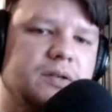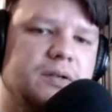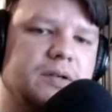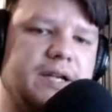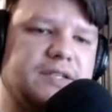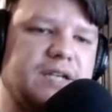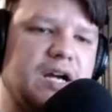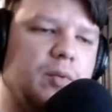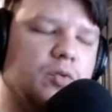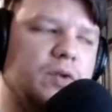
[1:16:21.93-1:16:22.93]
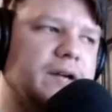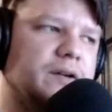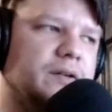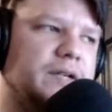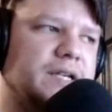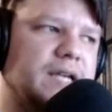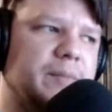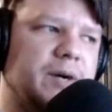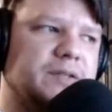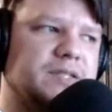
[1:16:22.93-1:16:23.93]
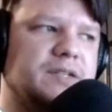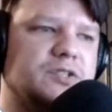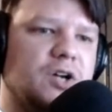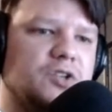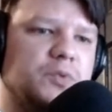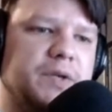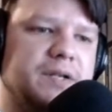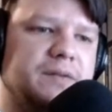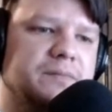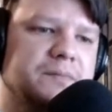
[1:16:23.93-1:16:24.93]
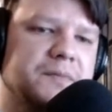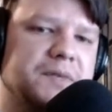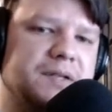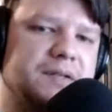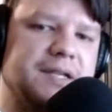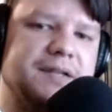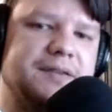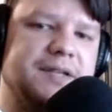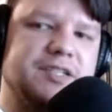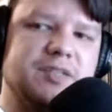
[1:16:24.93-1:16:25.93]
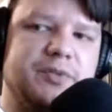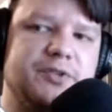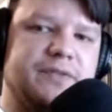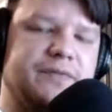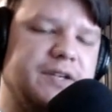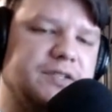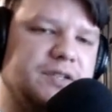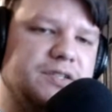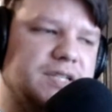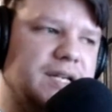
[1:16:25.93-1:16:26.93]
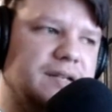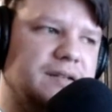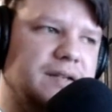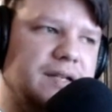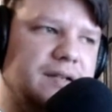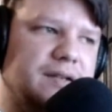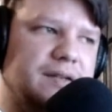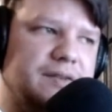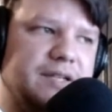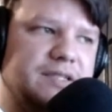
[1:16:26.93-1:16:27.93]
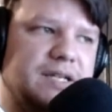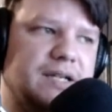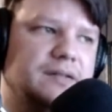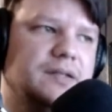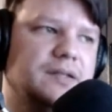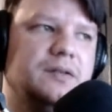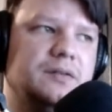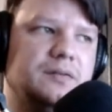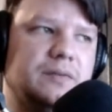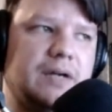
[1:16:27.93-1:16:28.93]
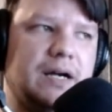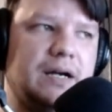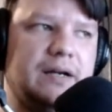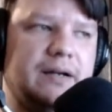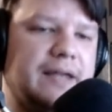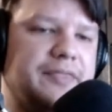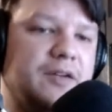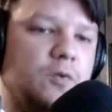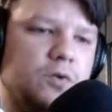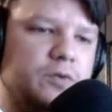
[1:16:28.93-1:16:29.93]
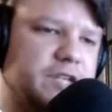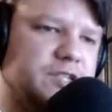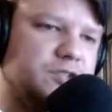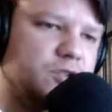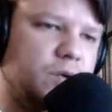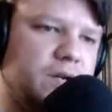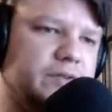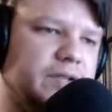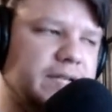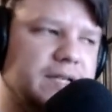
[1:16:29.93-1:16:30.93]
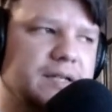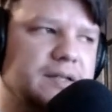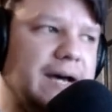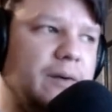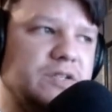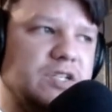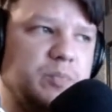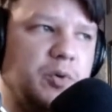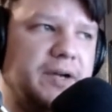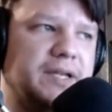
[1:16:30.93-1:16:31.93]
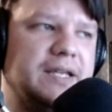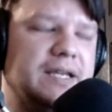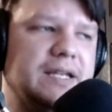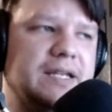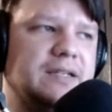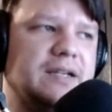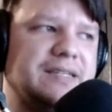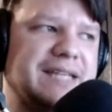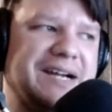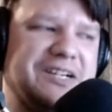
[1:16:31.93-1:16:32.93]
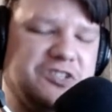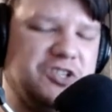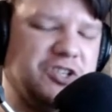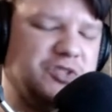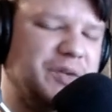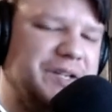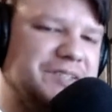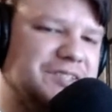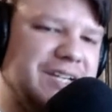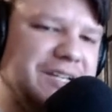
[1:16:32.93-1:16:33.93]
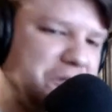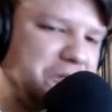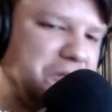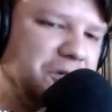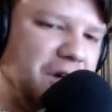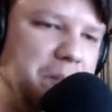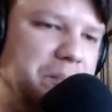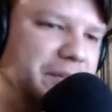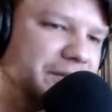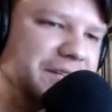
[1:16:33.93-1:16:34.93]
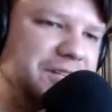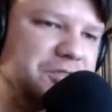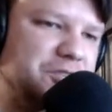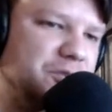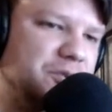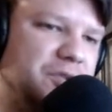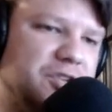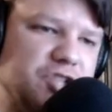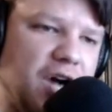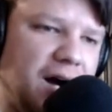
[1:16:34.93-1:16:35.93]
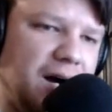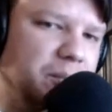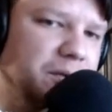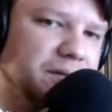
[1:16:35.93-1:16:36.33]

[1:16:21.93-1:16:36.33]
and mm. a terrible writer." He came out and said, "Joss Whedon did these abusive things on set and and, and things that uh, I think were racist or whatever." Like that was his point. He he didn't attack Joss Whedon's like ability to do the job,